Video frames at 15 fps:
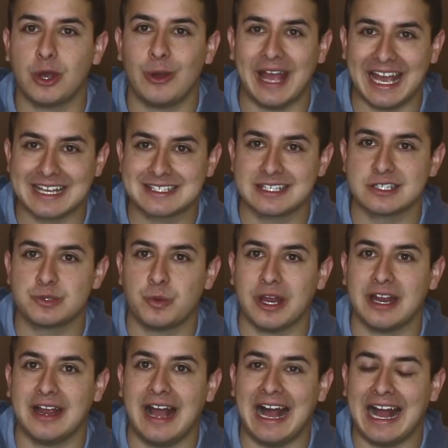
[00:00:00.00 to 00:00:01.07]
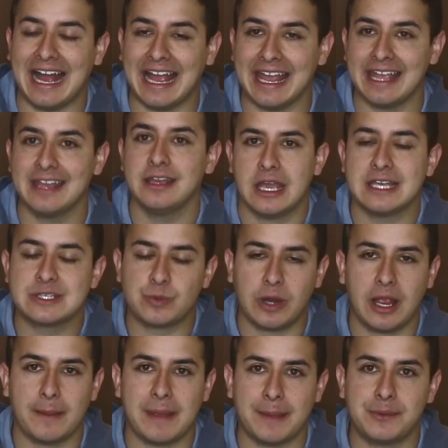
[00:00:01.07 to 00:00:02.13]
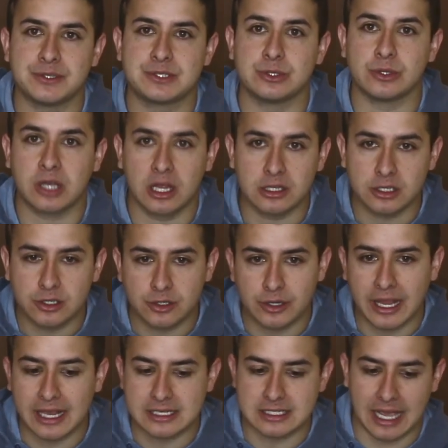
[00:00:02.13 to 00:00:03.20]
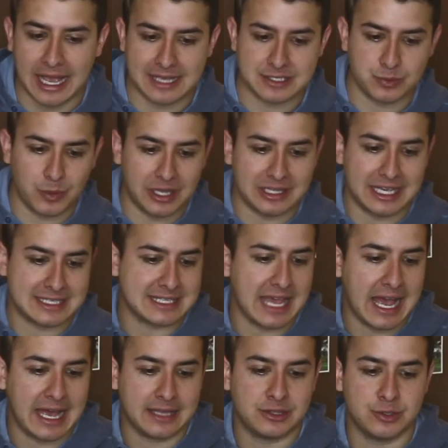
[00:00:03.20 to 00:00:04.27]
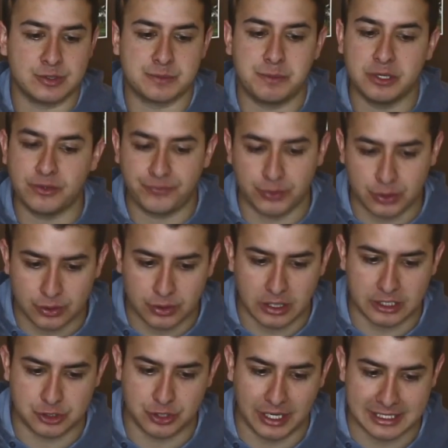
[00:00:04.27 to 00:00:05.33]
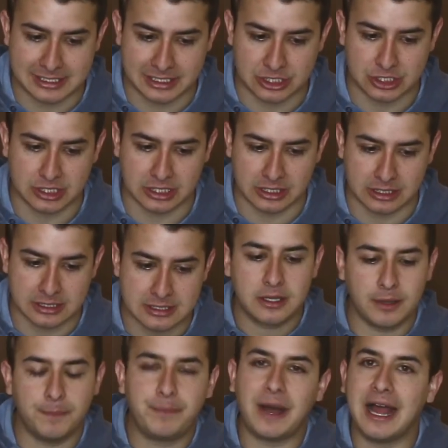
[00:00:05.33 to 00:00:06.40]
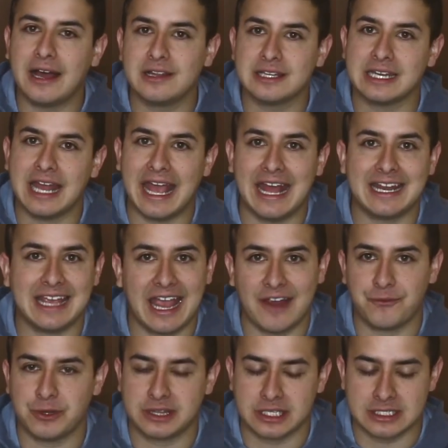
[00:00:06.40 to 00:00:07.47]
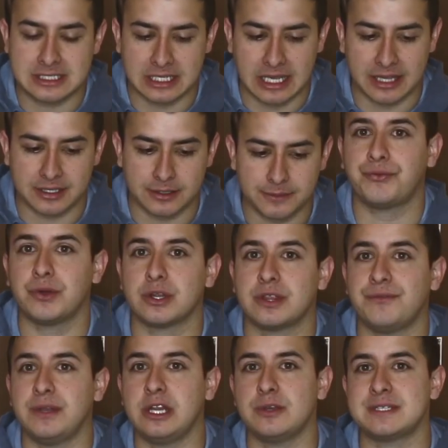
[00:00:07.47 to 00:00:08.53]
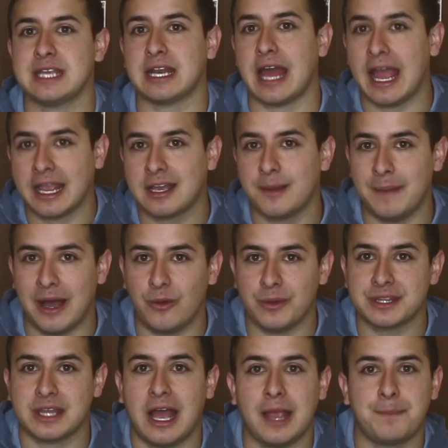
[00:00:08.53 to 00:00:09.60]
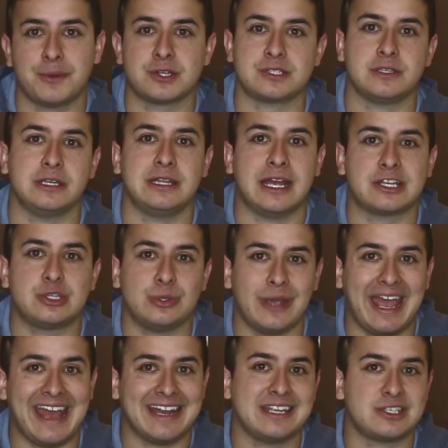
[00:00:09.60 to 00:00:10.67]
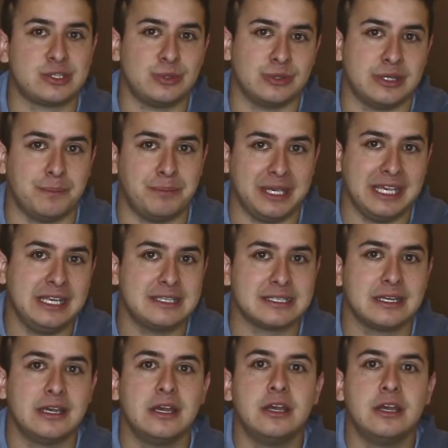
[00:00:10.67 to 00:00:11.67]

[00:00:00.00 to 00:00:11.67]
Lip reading: Pro X is where I'm able to color correct, as well as add those beautiful transitions, compile and edit everything together. For the videos that I come out with, I personally like to edit to the beat.